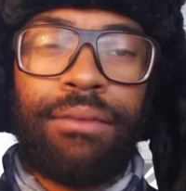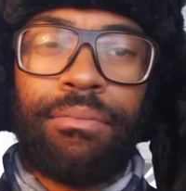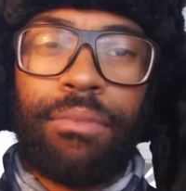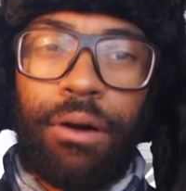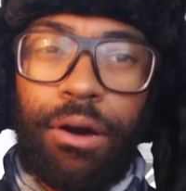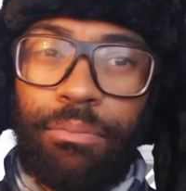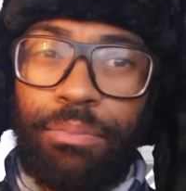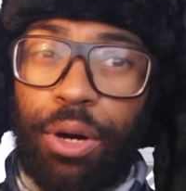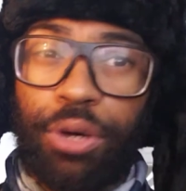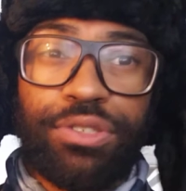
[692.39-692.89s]

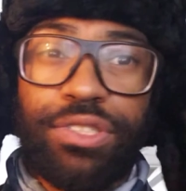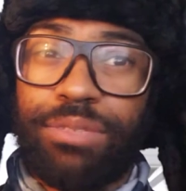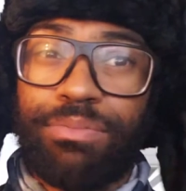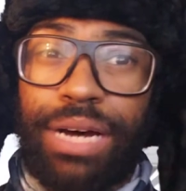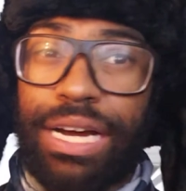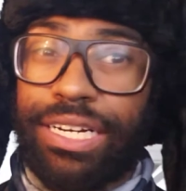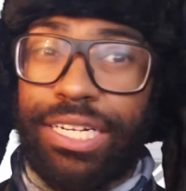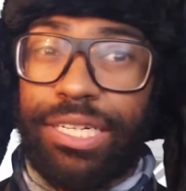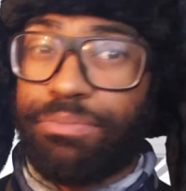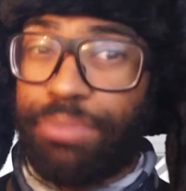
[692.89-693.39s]
most of
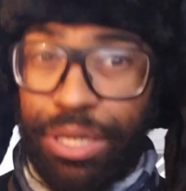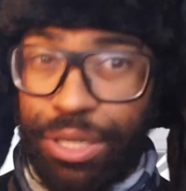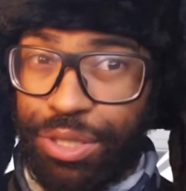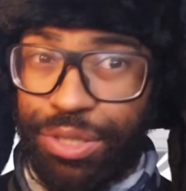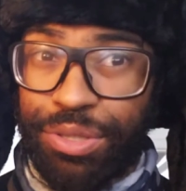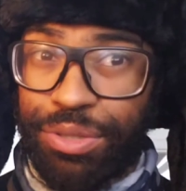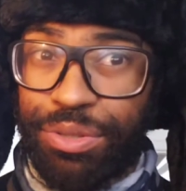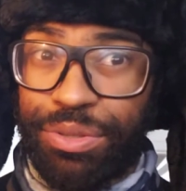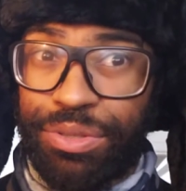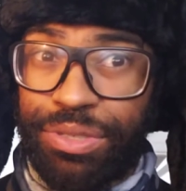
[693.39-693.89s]
my
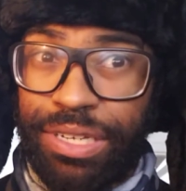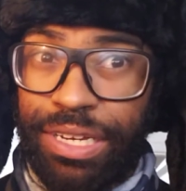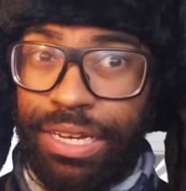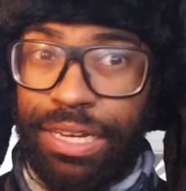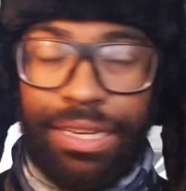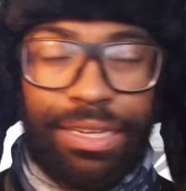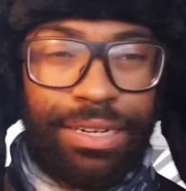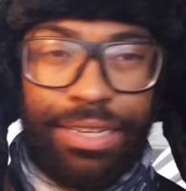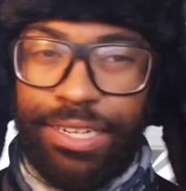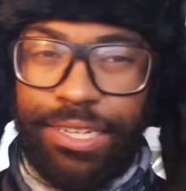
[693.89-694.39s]
commercials
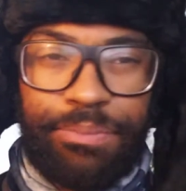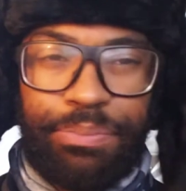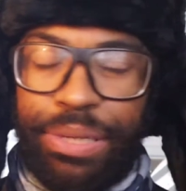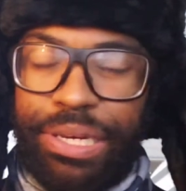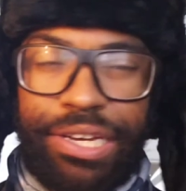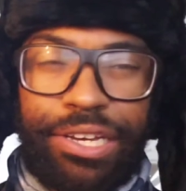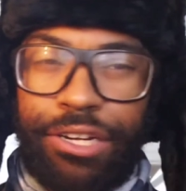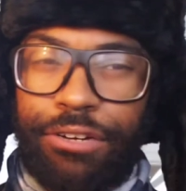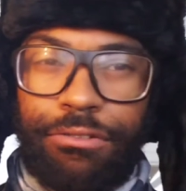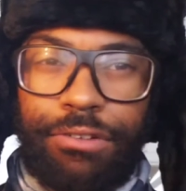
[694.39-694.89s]
need to be
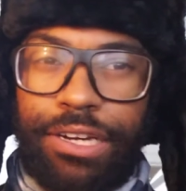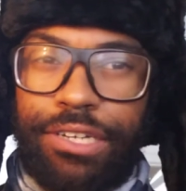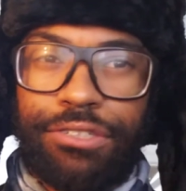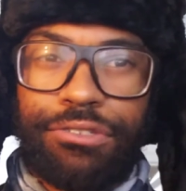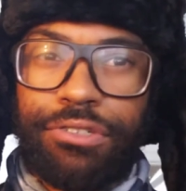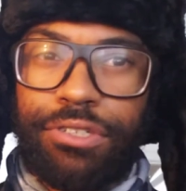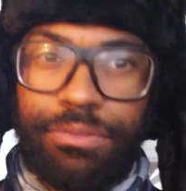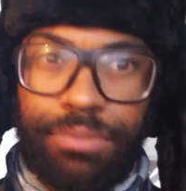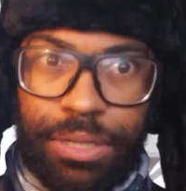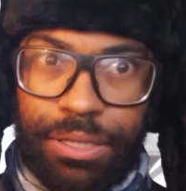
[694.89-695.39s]

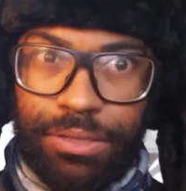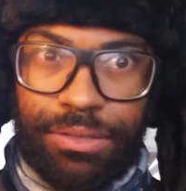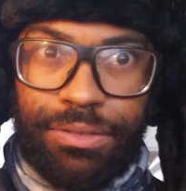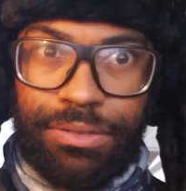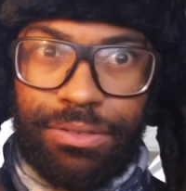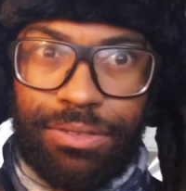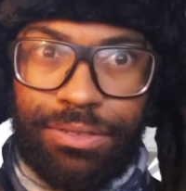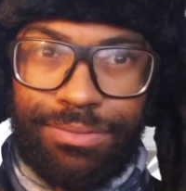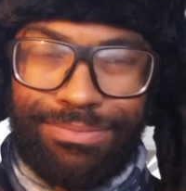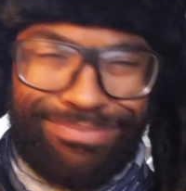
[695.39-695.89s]
interracial
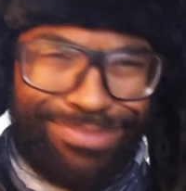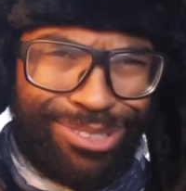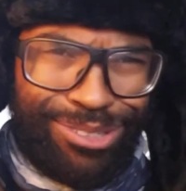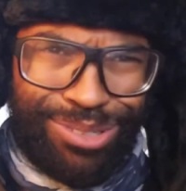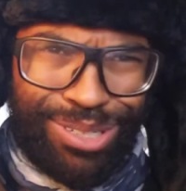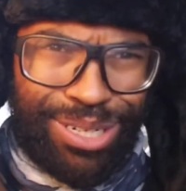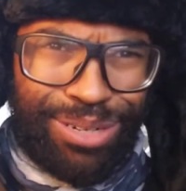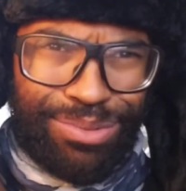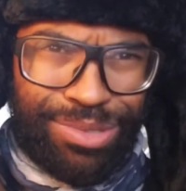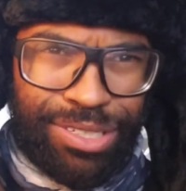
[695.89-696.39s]
commercials. You see
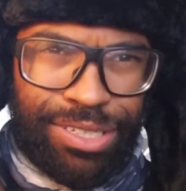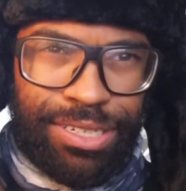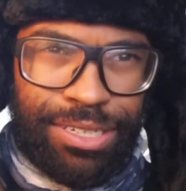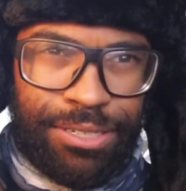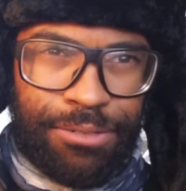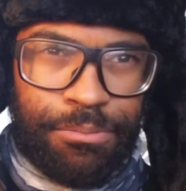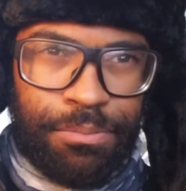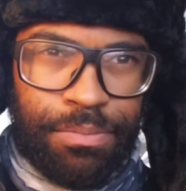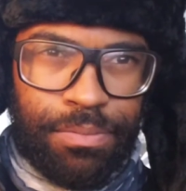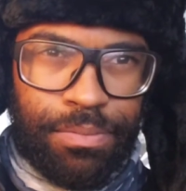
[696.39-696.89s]
what I'm
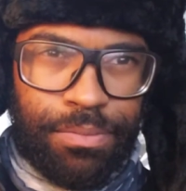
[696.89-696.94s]
saying?